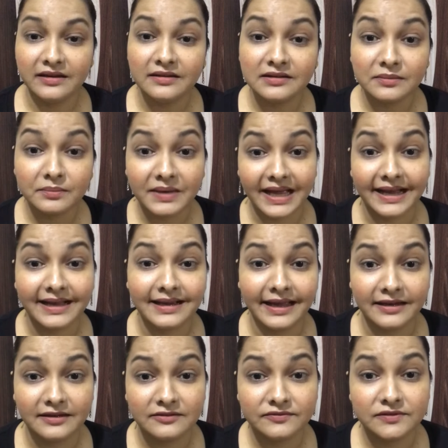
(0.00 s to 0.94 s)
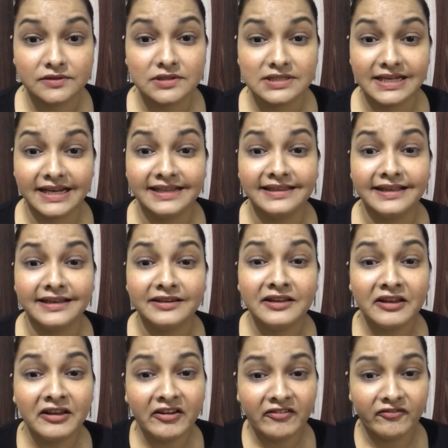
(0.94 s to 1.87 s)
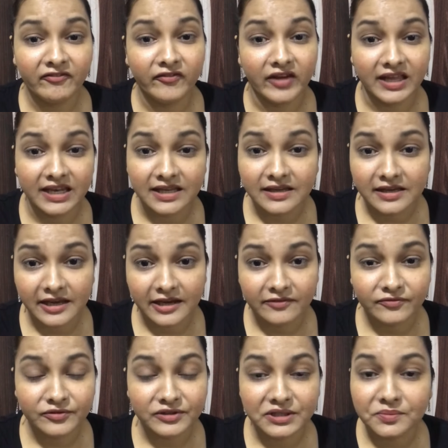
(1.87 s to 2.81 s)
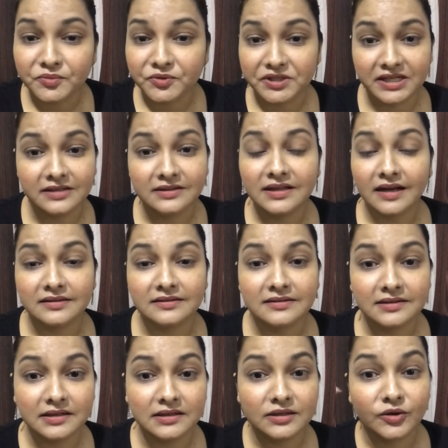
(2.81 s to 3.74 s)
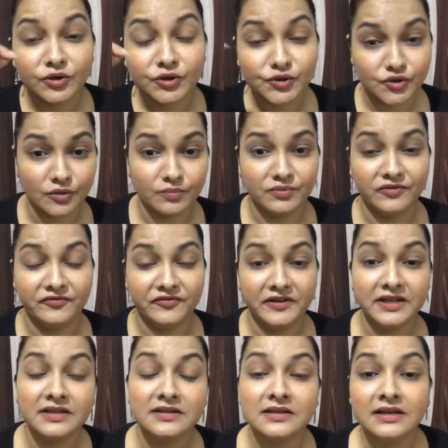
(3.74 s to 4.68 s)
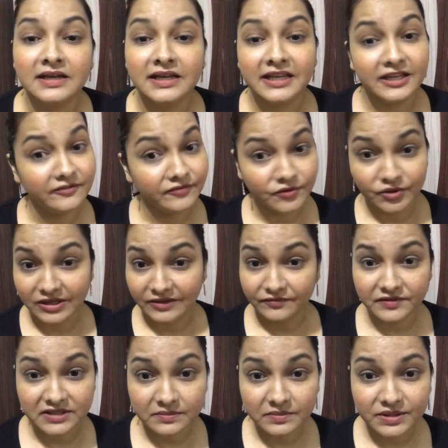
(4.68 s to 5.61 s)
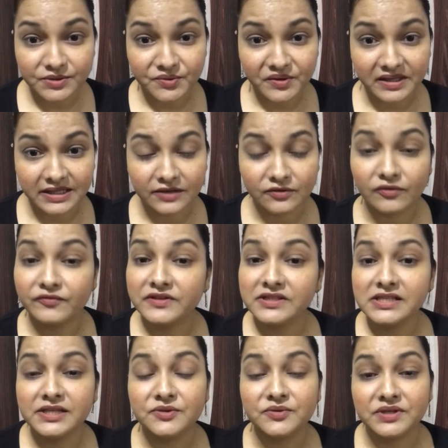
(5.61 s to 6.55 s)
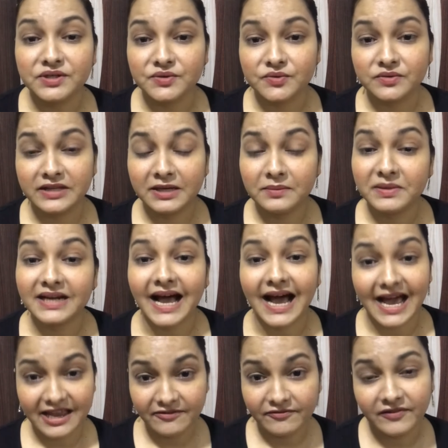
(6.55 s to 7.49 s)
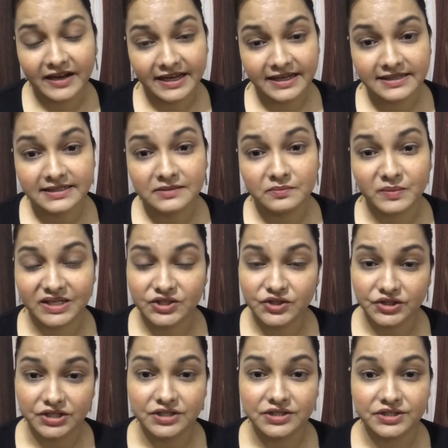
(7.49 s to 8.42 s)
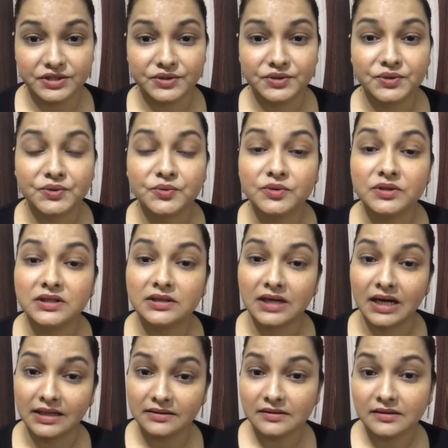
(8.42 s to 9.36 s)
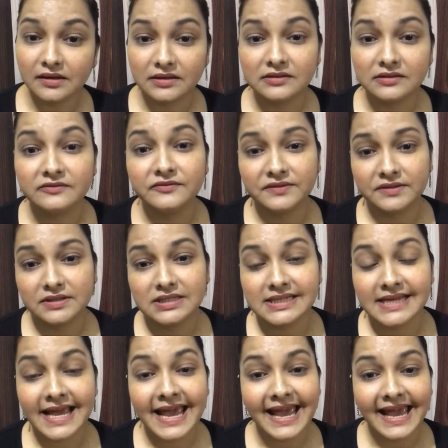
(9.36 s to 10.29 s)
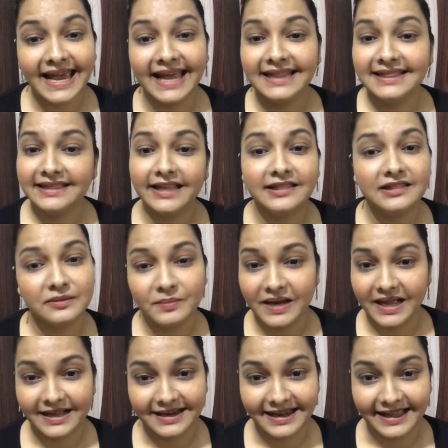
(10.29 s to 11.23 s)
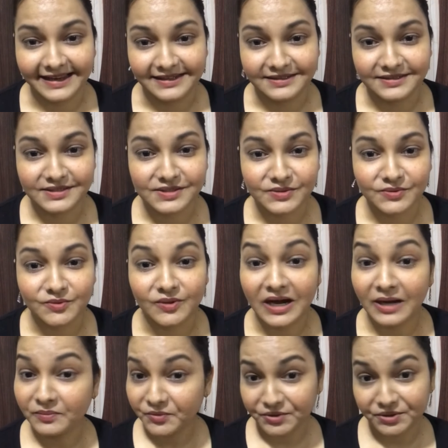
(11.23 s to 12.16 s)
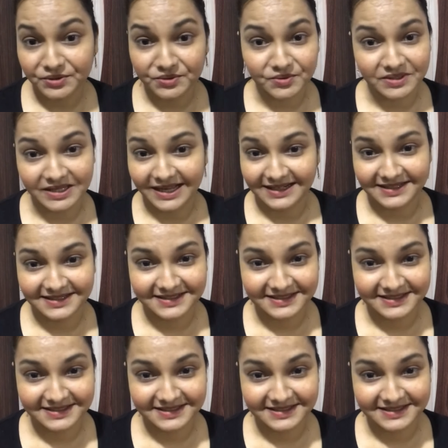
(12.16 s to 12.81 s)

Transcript: the black liner first and then very carefully putting the other color on top of it. If you're comfortable doing that, obviously you can do that, but I find it much easier to do the other color first and then the black liner. So I'm gonna do that.